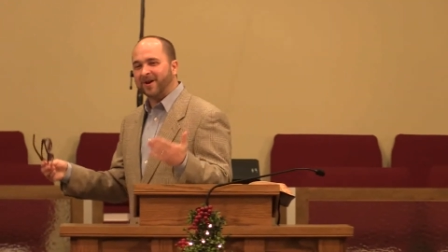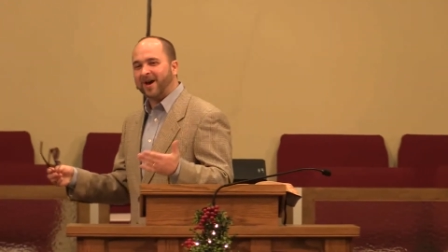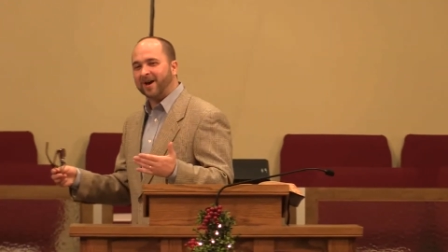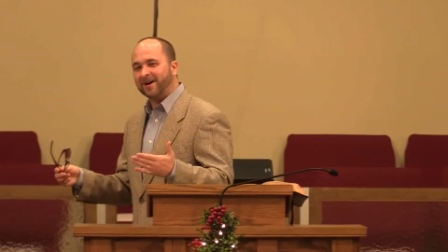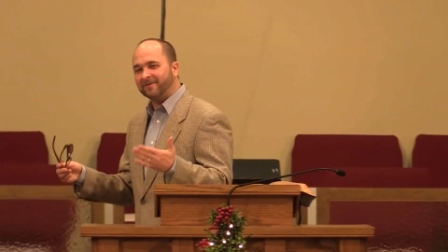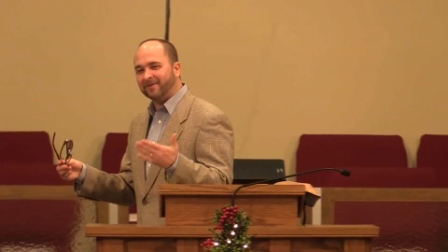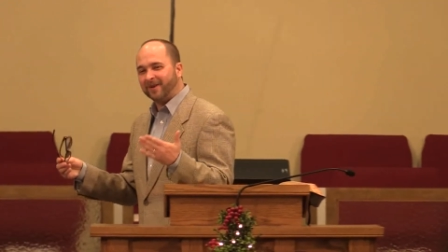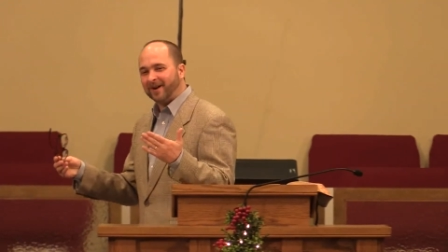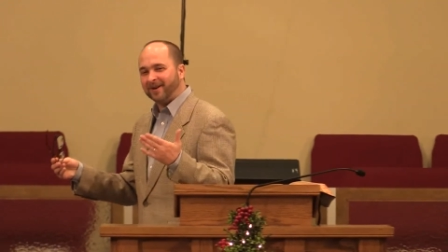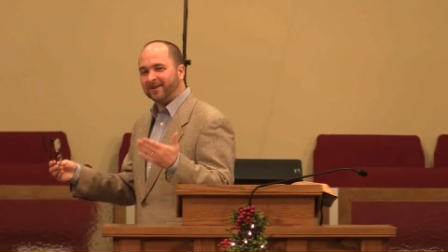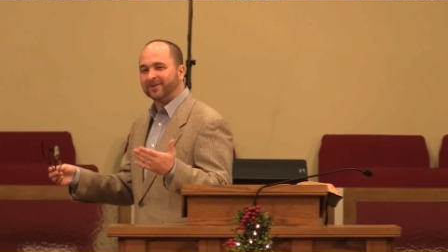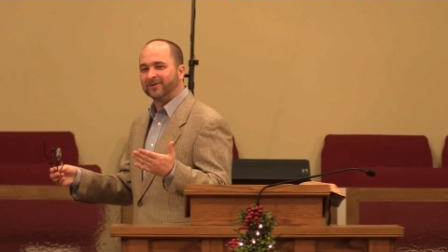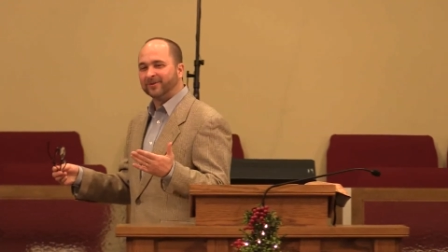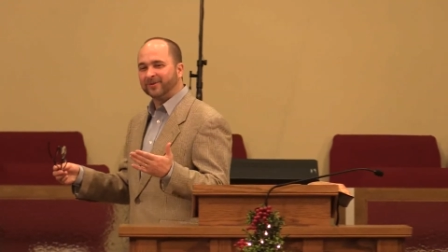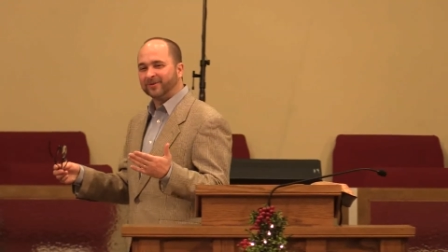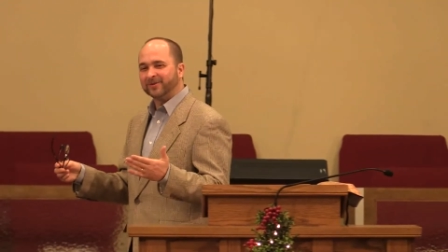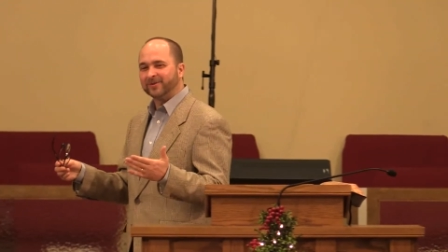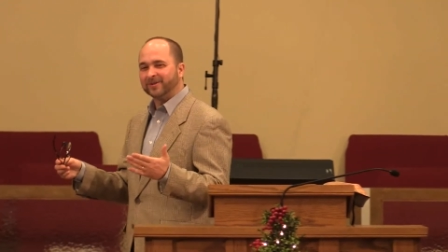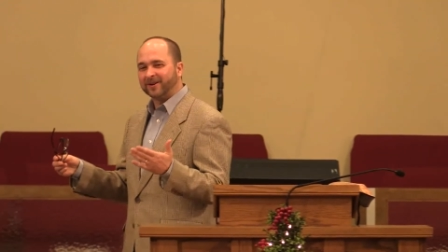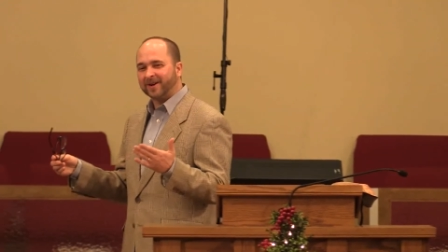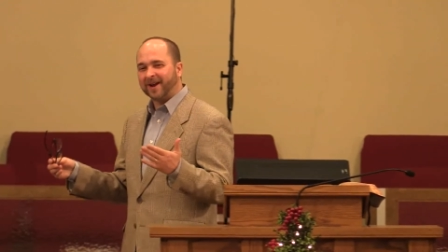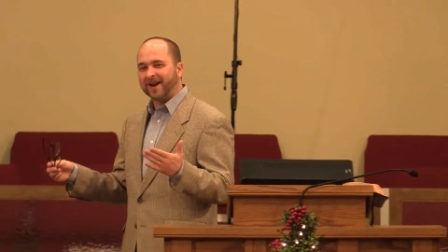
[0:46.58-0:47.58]
have
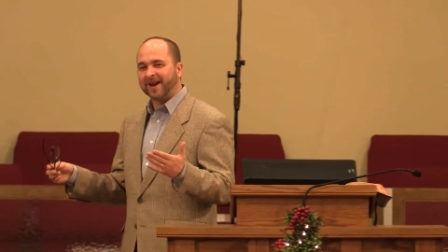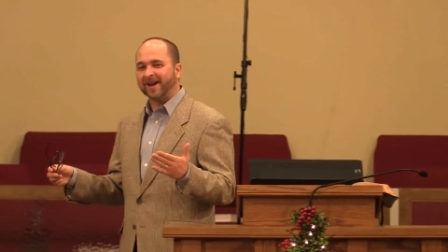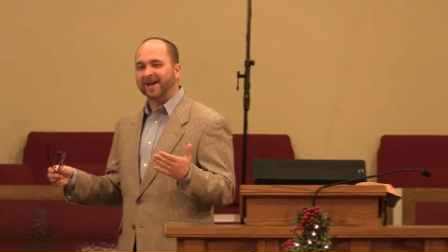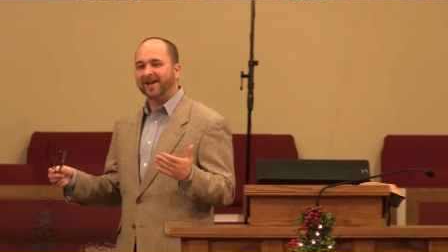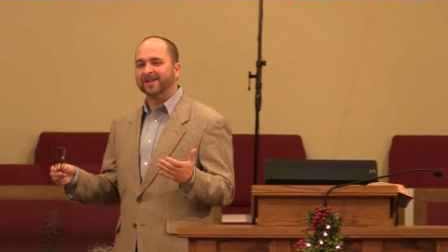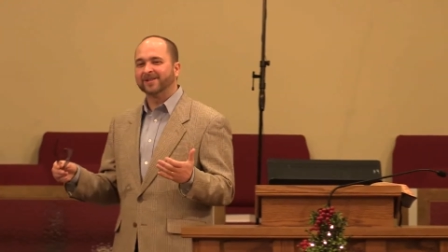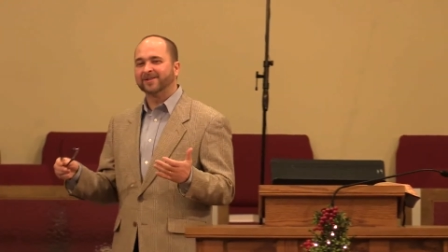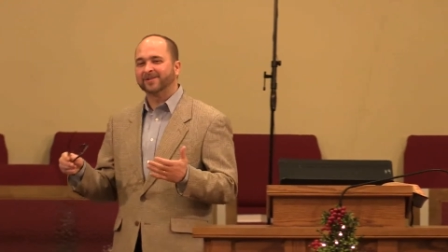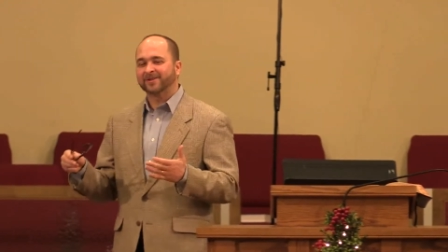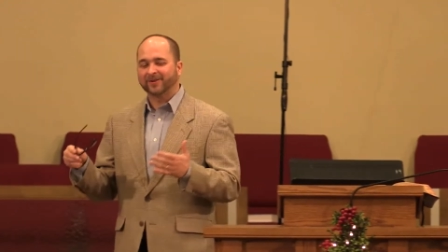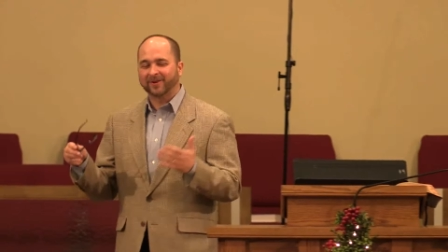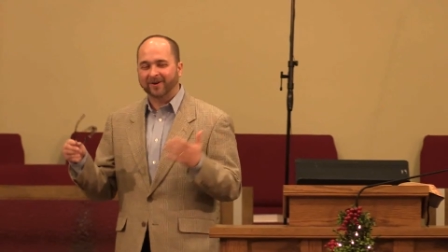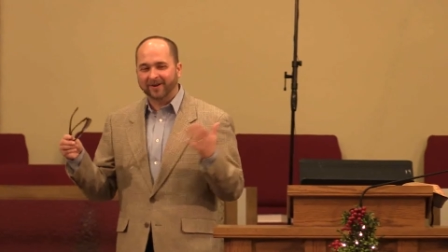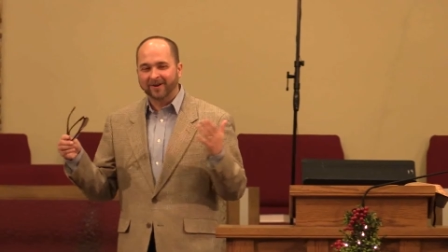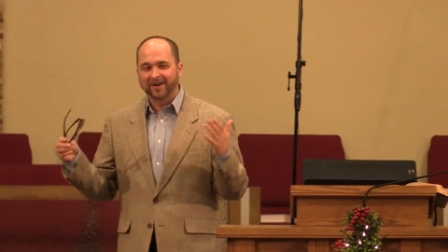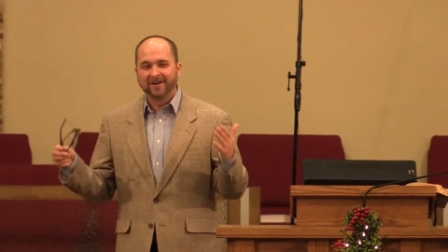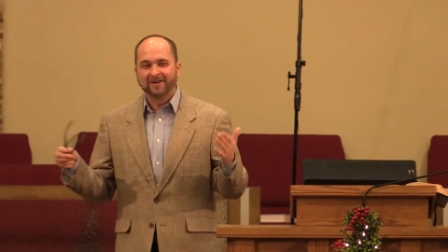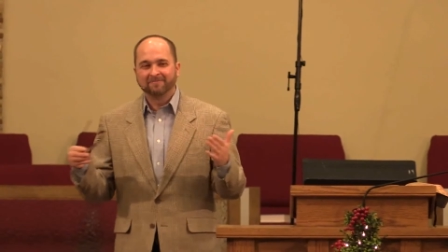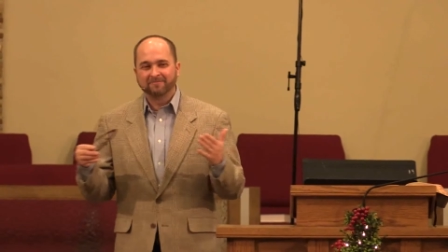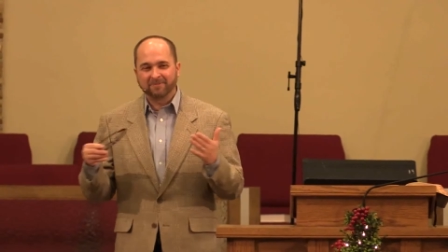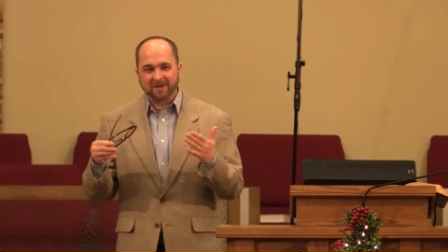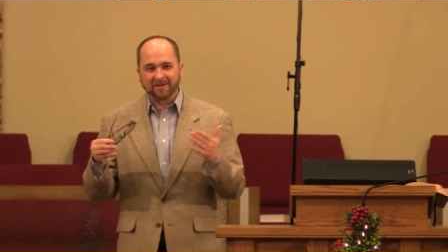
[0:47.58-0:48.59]
uncles or aunts or
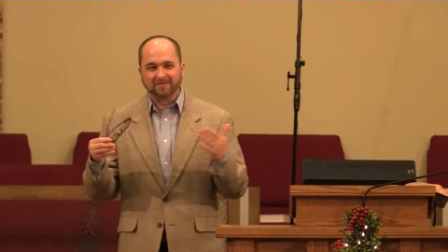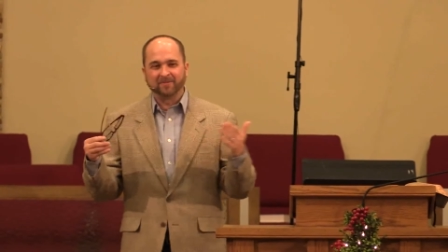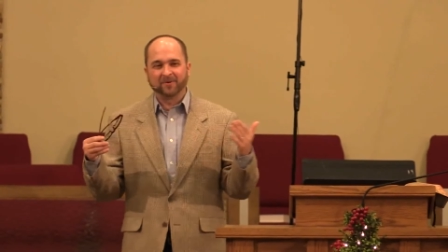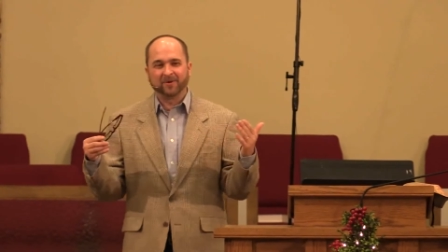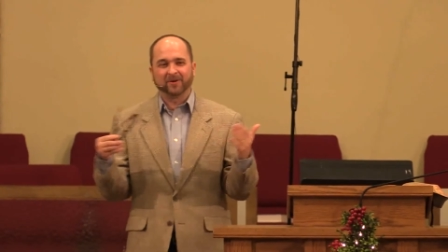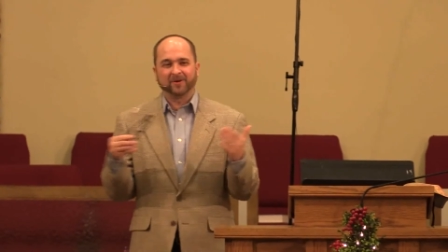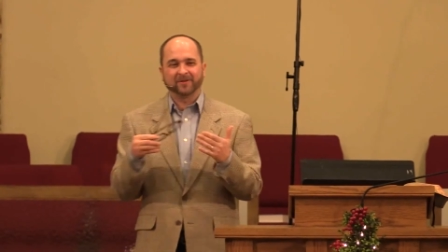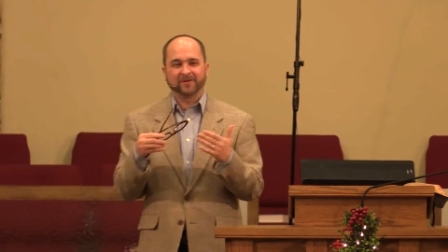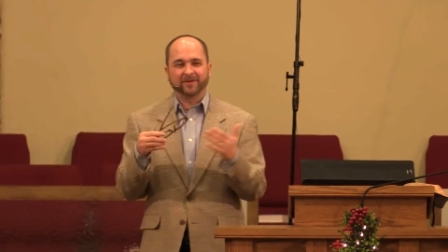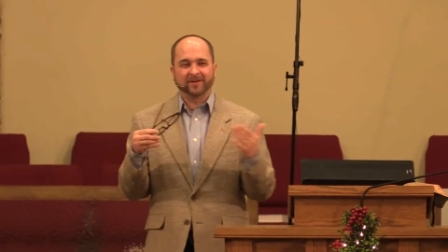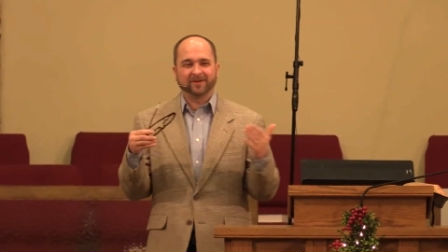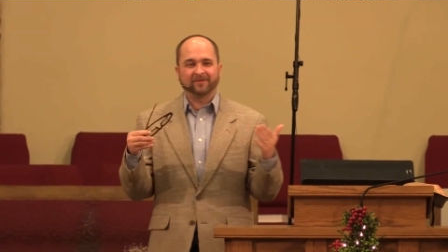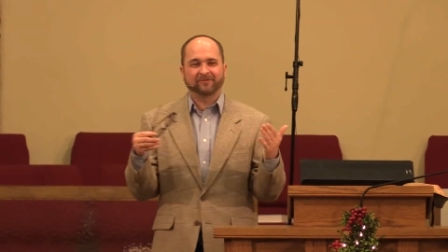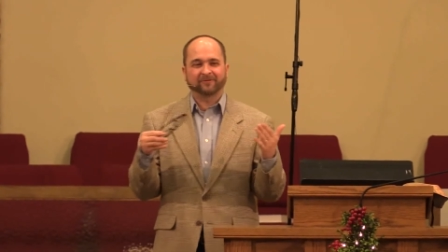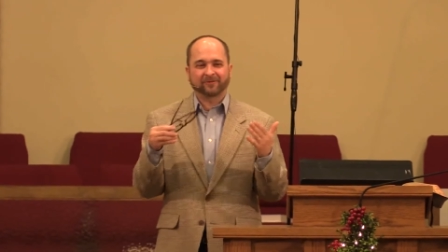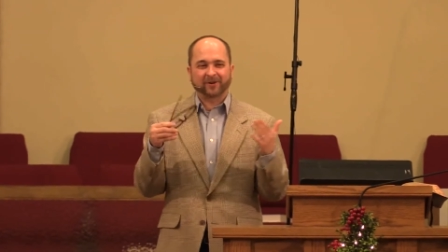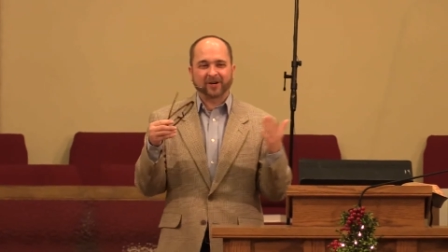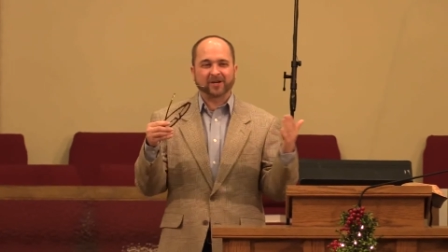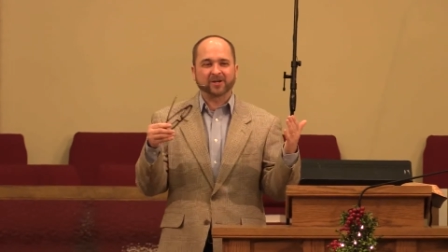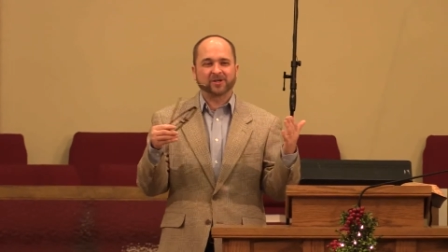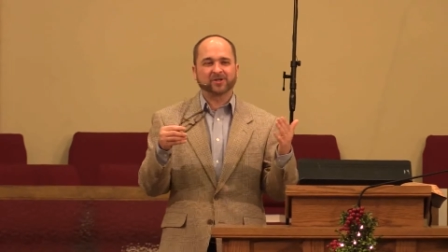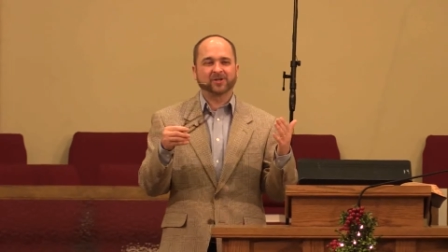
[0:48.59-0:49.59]
people that
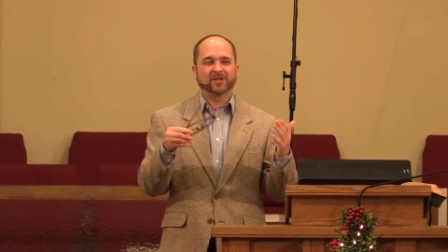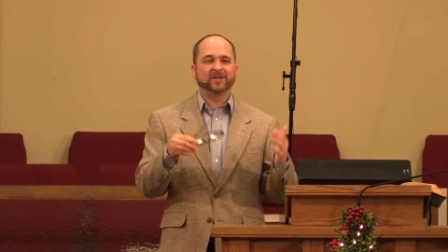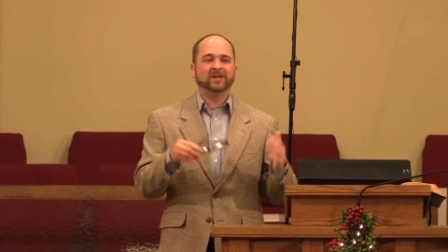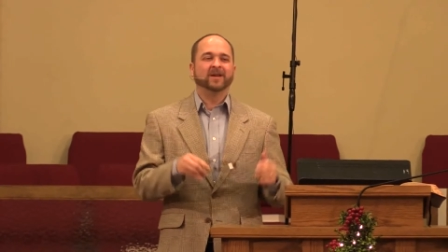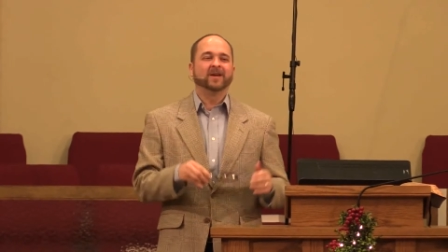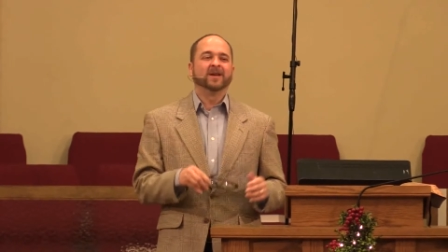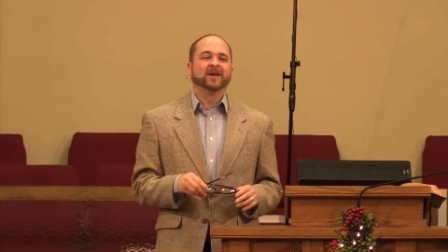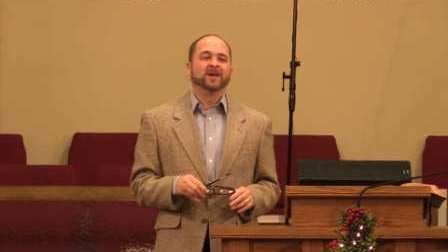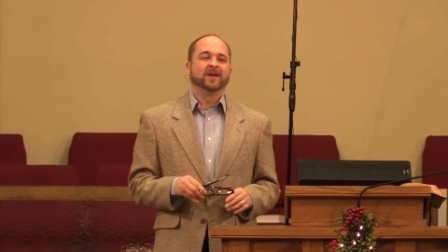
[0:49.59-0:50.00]
friction.